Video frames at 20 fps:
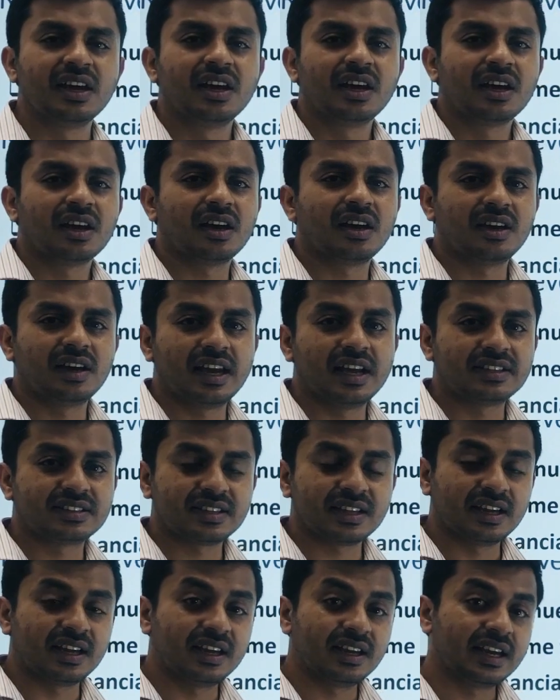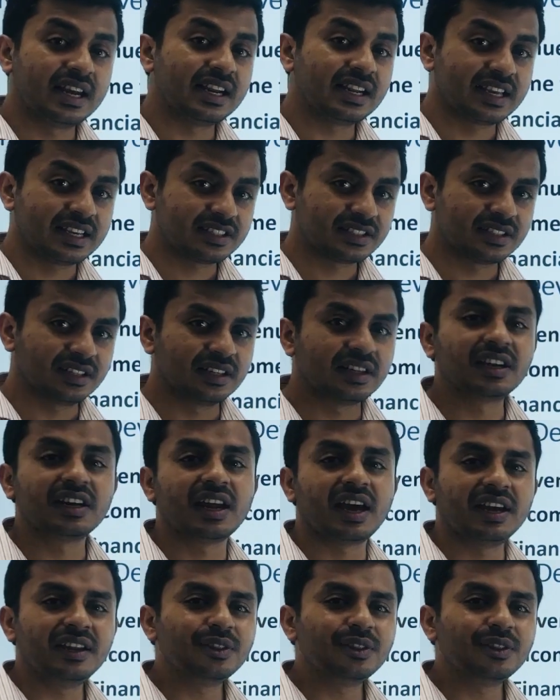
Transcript: LKS 39,